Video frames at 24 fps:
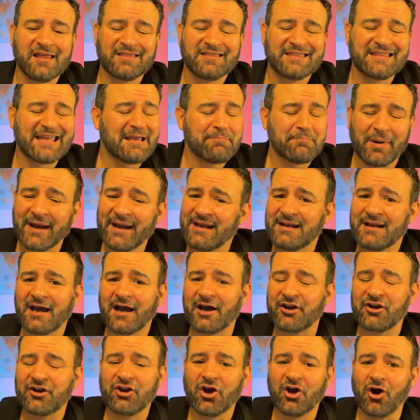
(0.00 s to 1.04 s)
They might
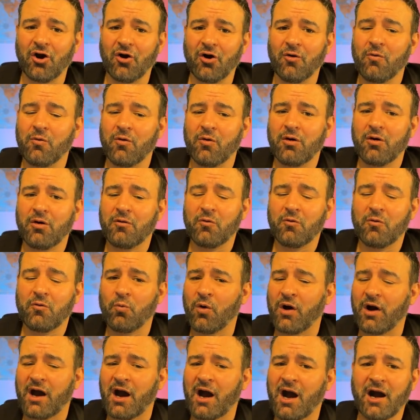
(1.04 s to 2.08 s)
not know
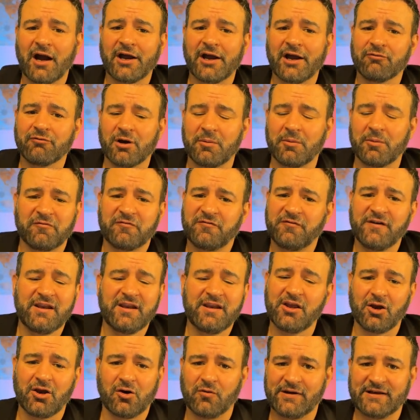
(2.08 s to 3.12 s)
what higher up
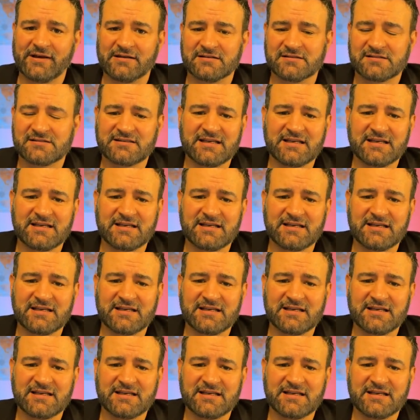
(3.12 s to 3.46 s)
video is.